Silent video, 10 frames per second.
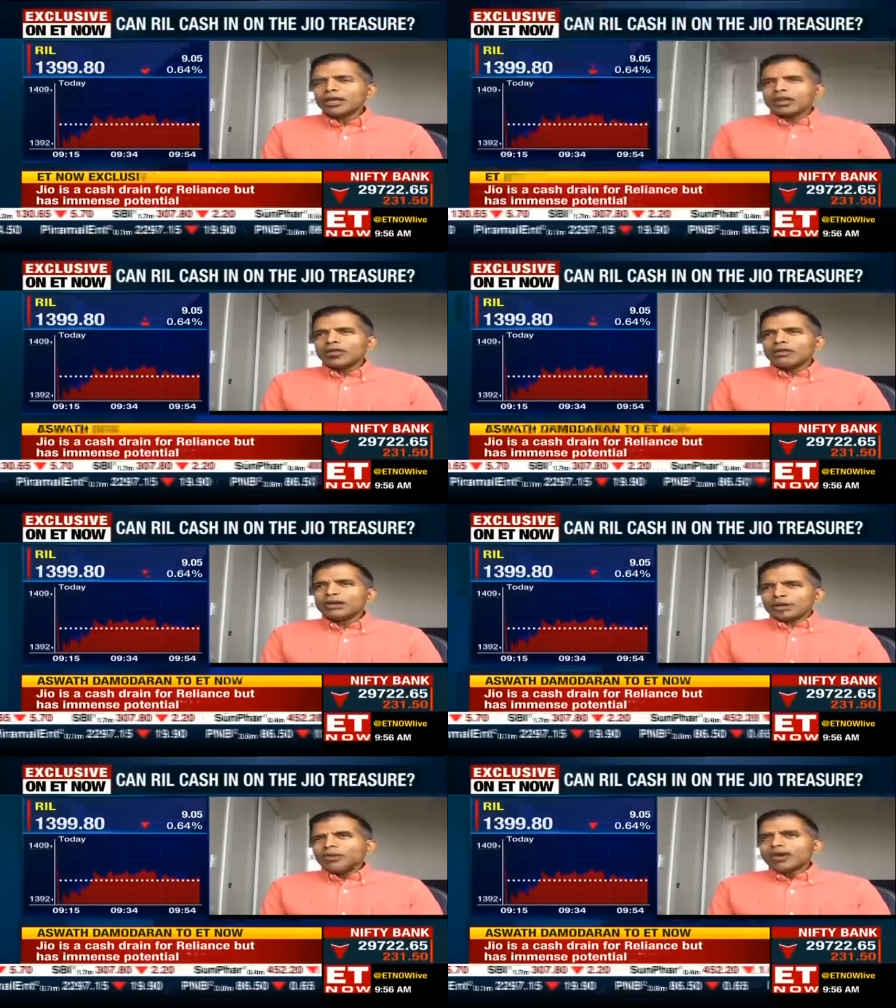Now,
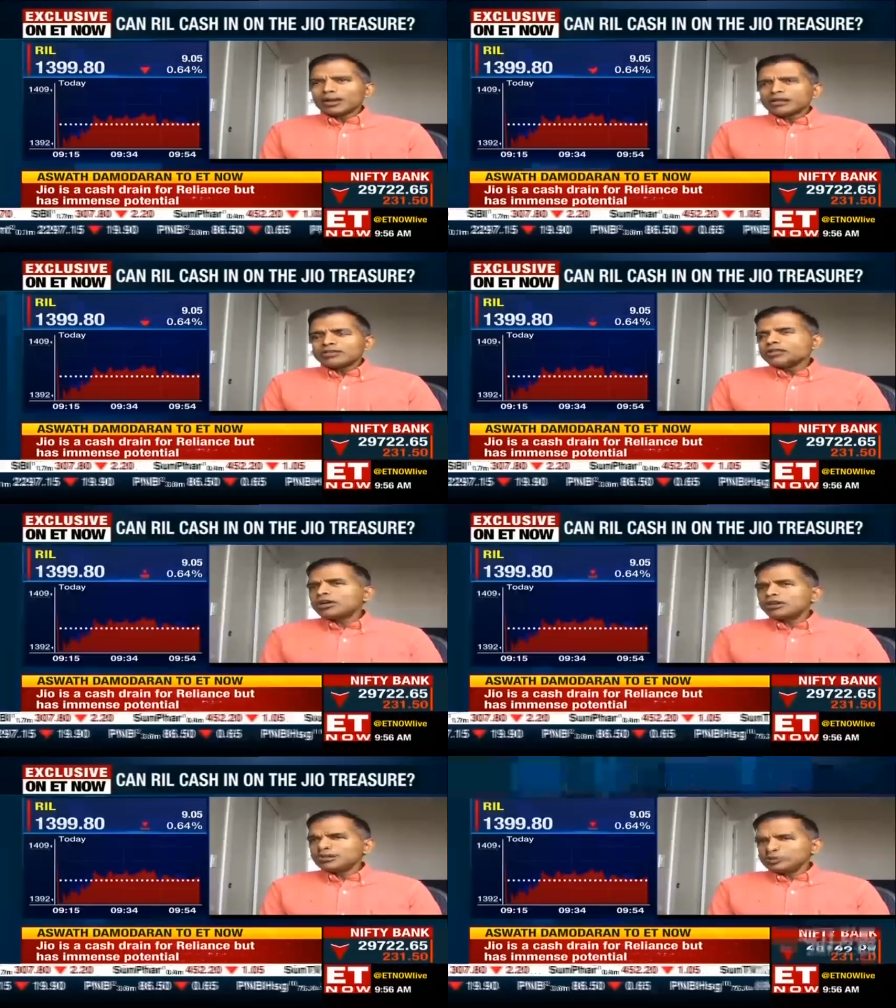the one
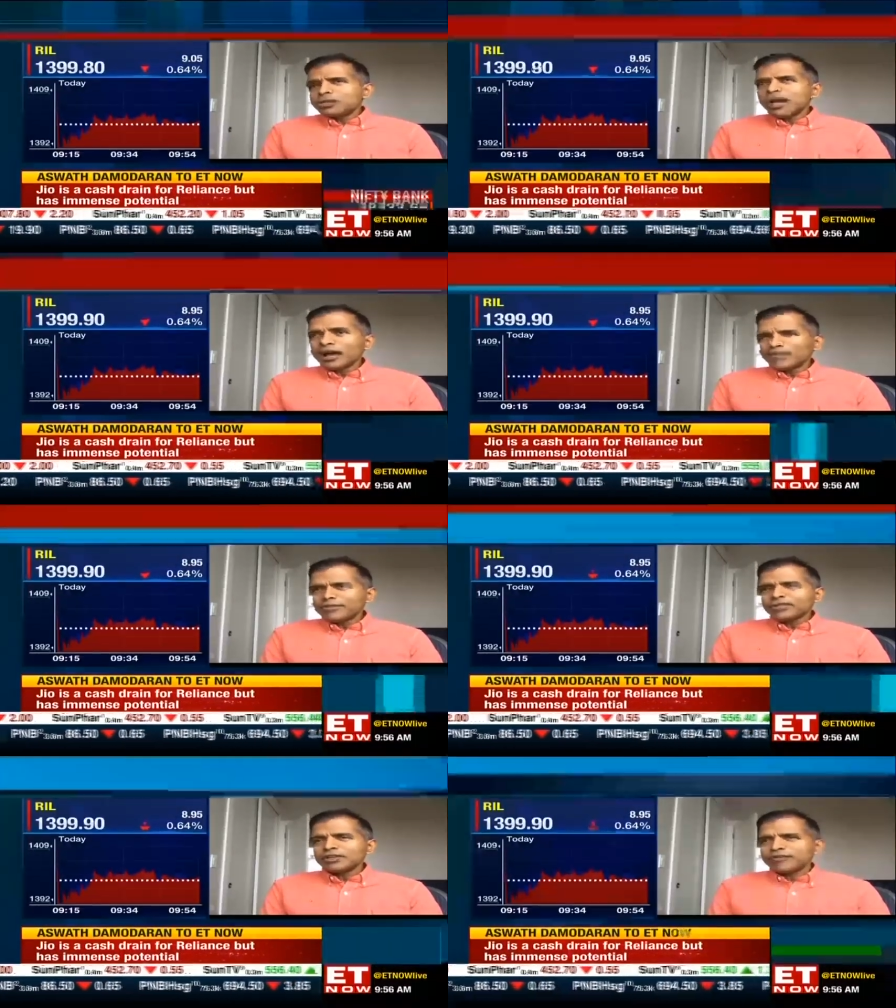concern you should have
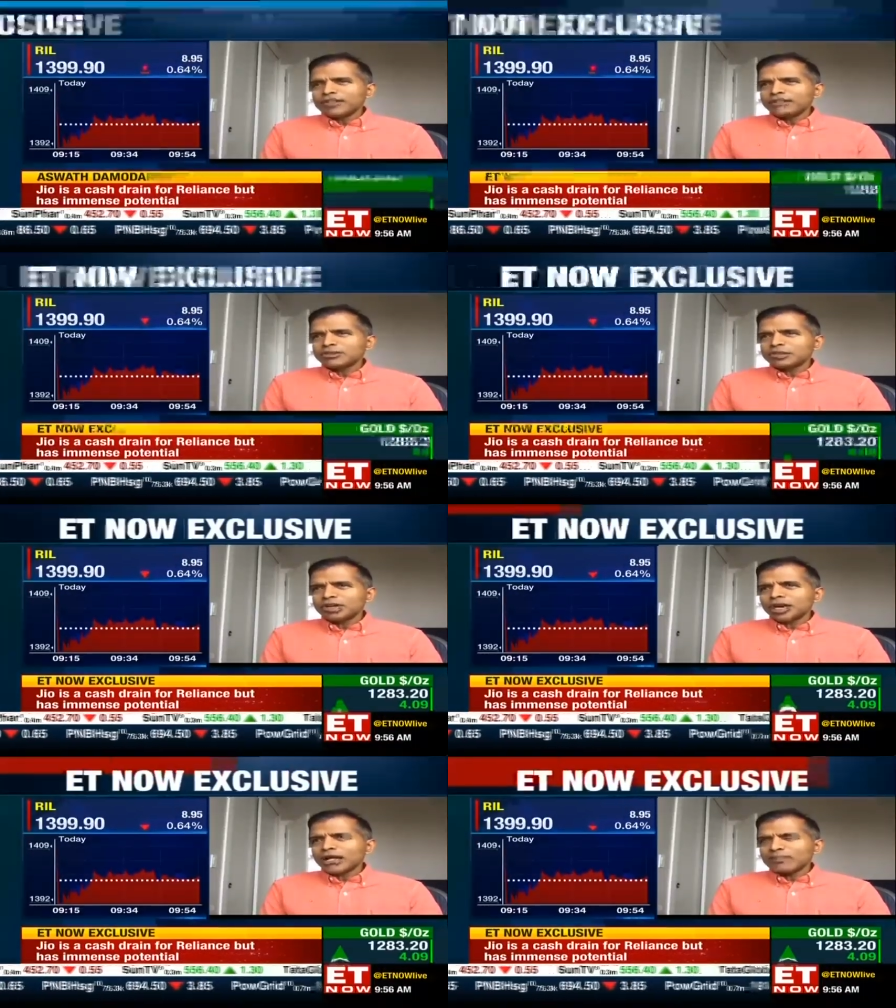as an investor in
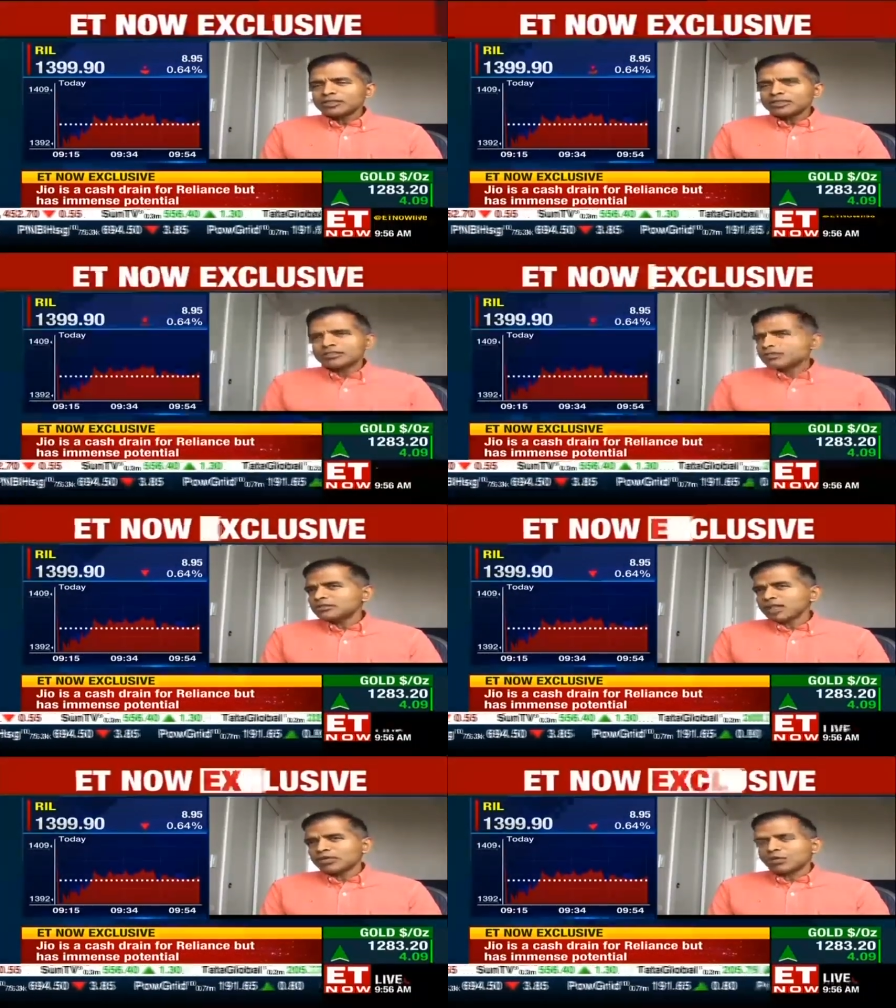Reliance is
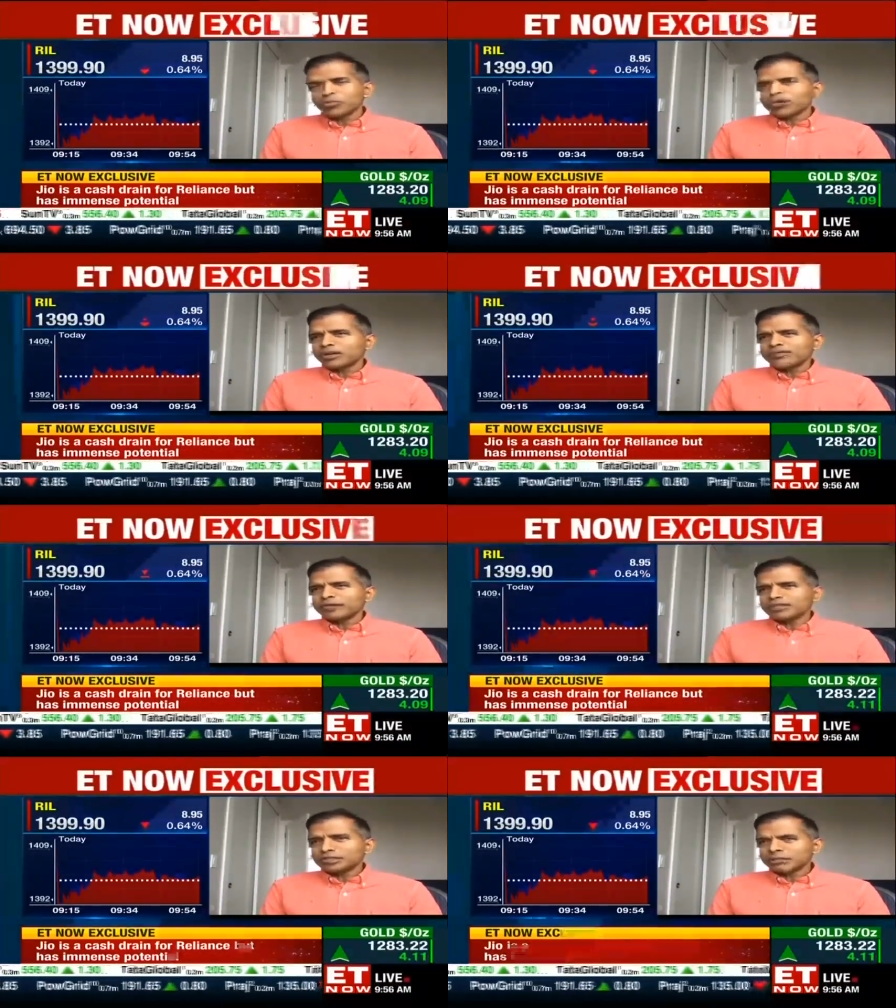that corporate
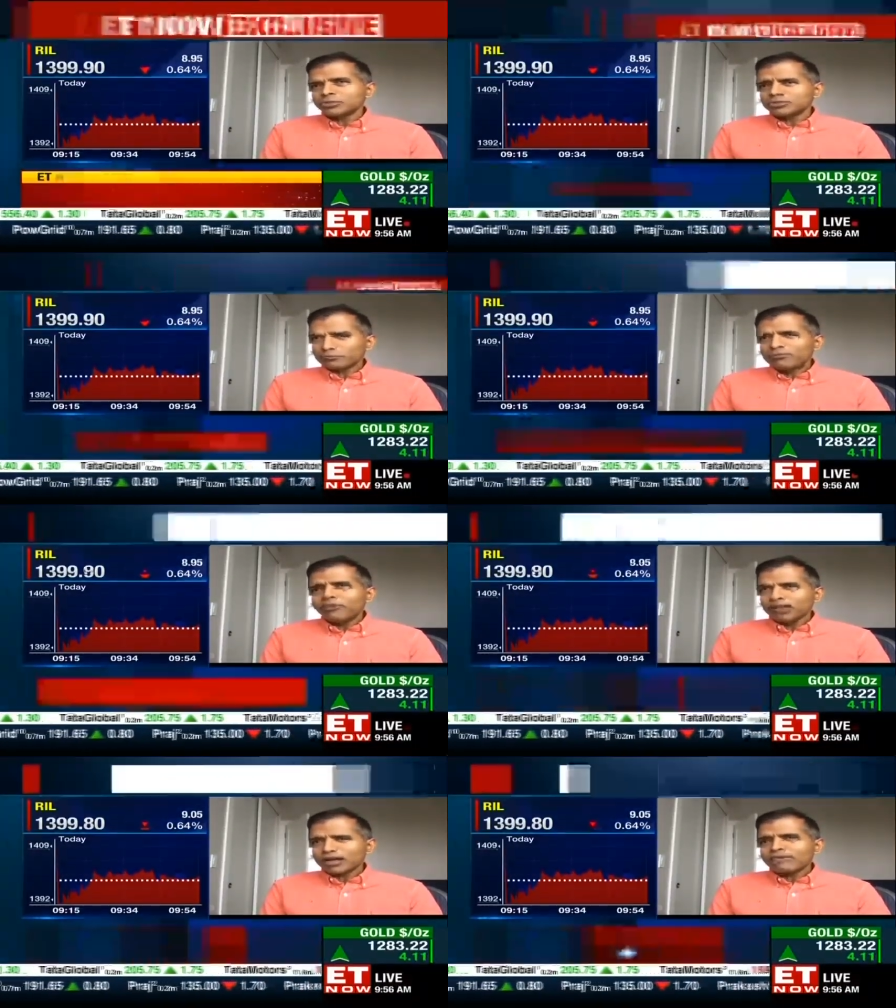governance is
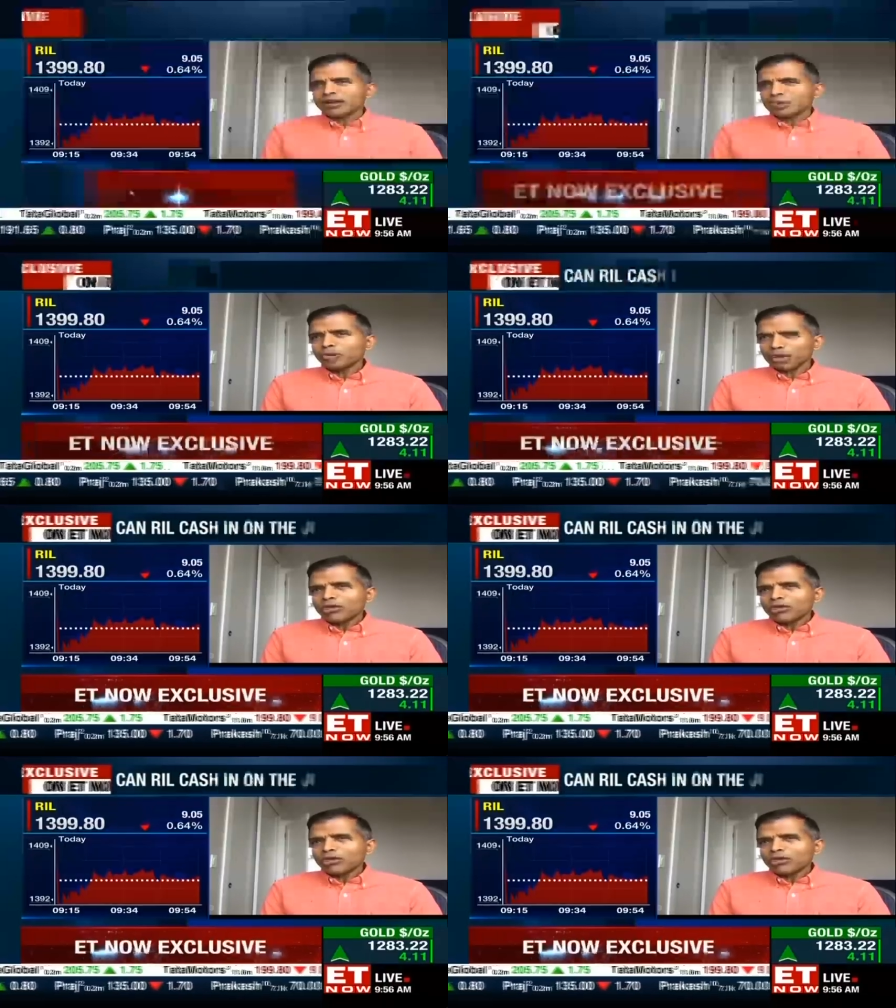very, very weak.